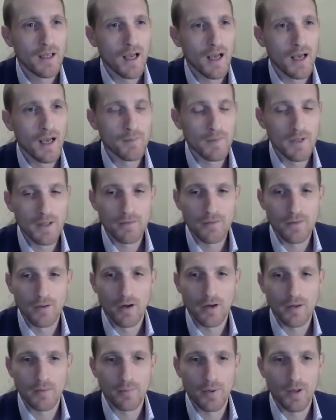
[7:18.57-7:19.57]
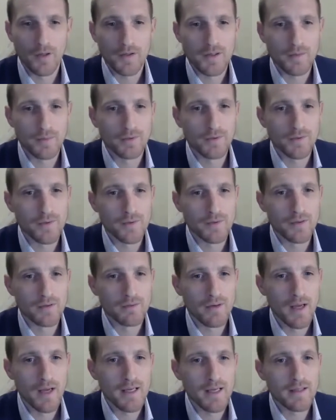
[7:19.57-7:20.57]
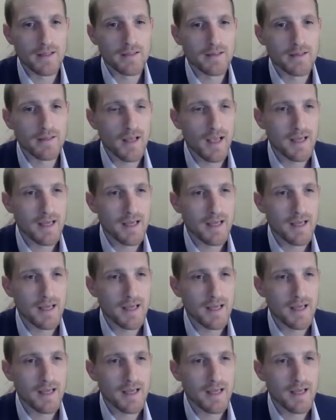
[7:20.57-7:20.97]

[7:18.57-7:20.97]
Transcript: if not impossible, to arrange